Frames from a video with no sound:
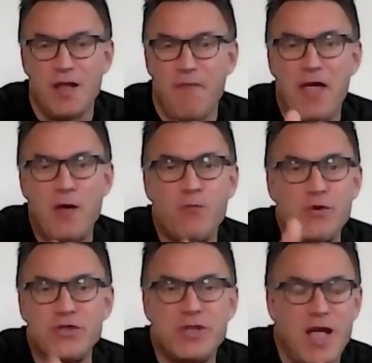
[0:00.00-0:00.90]
they
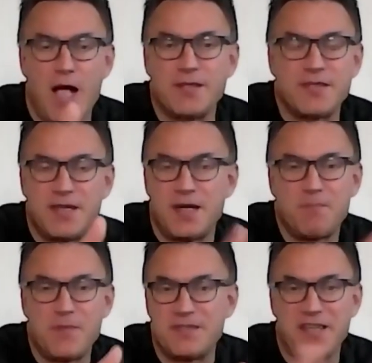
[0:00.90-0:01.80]
would answer
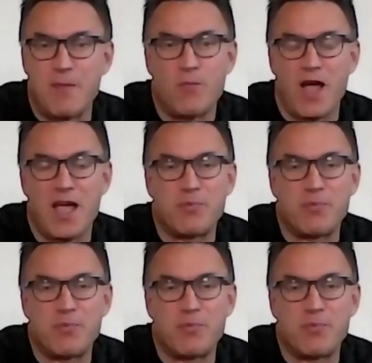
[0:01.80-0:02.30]
the same way,